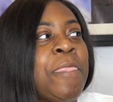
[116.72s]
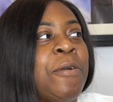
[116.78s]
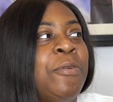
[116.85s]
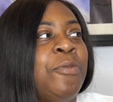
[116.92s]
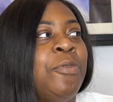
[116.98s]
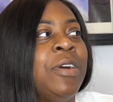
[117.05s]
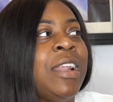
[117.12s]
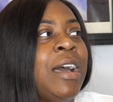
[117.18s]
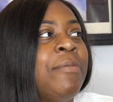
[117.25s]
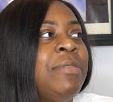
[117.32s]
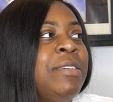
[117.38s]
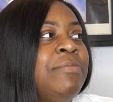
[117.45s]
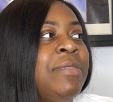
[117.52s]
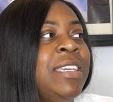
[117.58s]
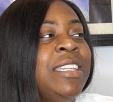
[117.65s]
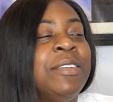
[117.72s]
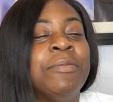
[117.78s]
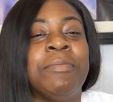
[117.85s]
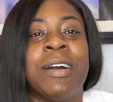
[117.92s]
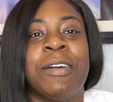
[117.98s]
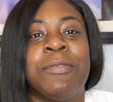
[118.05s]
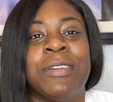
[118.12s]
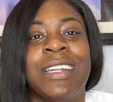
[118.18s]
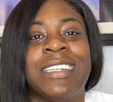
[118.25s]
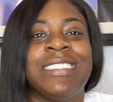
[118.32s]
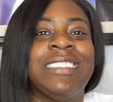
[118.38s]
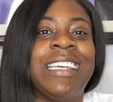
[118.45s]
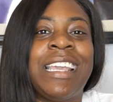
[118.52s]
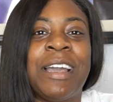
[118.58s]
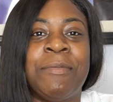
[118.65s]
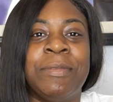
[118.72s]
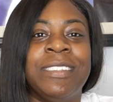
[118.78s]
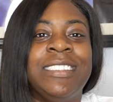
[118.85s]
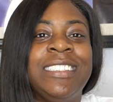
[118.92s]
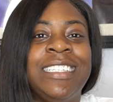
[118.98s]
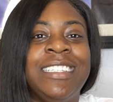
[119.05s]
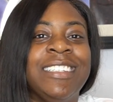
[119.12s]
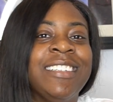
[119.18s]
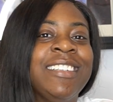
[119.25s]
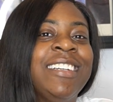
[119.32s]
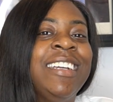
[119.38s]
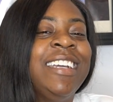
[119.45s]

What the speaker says: What I be meaning by when I say I'm a cheater.